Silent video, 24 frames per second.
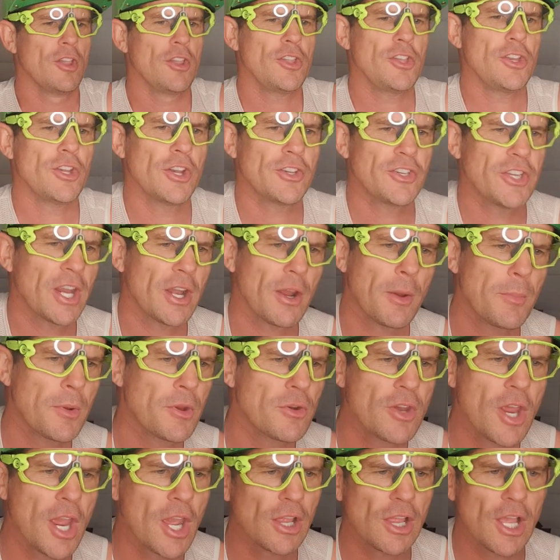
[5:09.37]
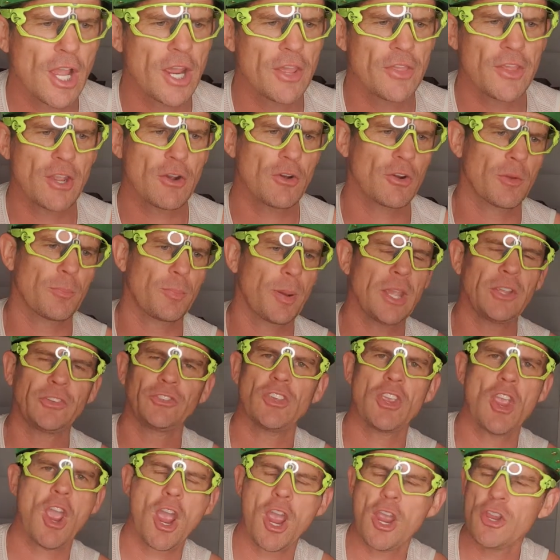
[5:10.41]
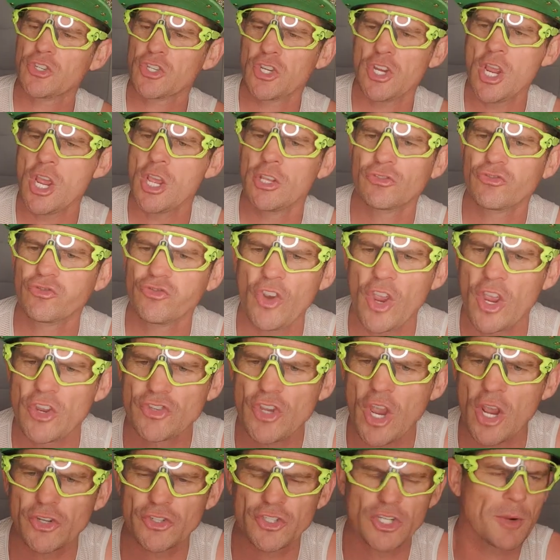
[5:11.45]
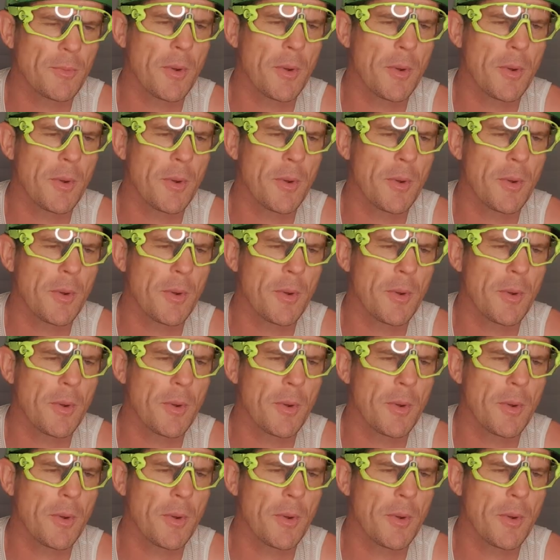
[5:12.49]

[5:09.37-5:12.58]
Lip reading: you know, down, I'm in LA there on the PCH, and yeah, it's fantastic.